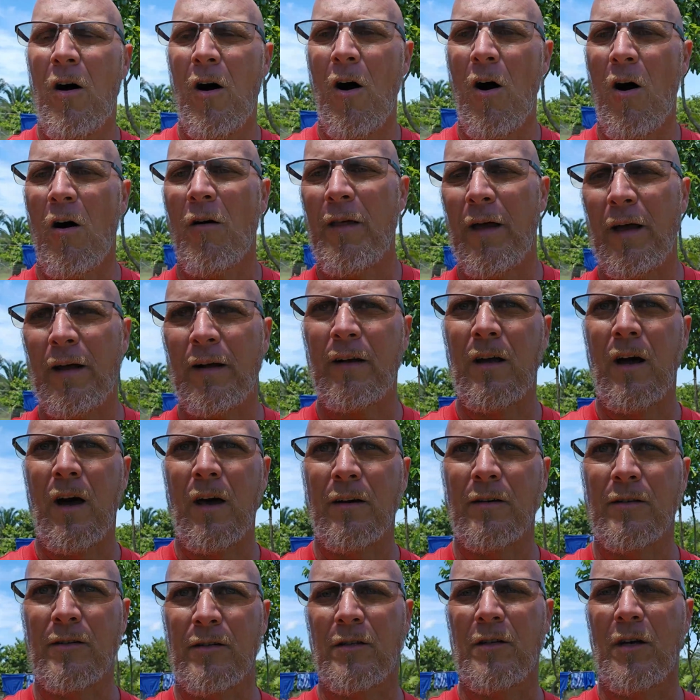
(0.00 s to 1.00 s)
all that
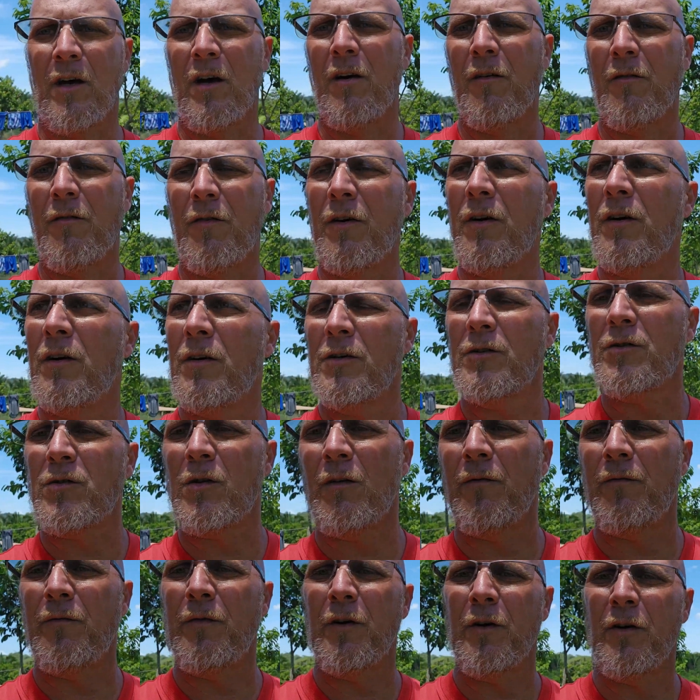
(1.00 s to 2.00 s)
kind of stuff.
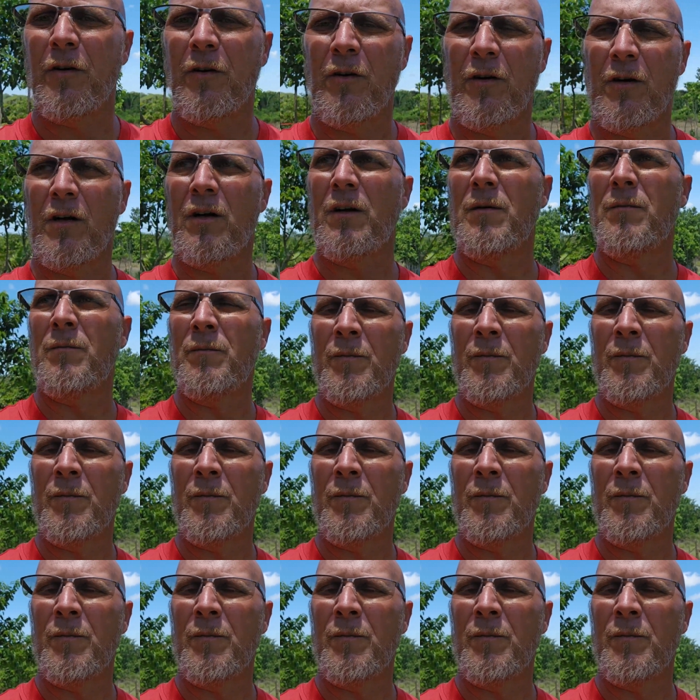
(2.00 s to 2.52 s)
So I figure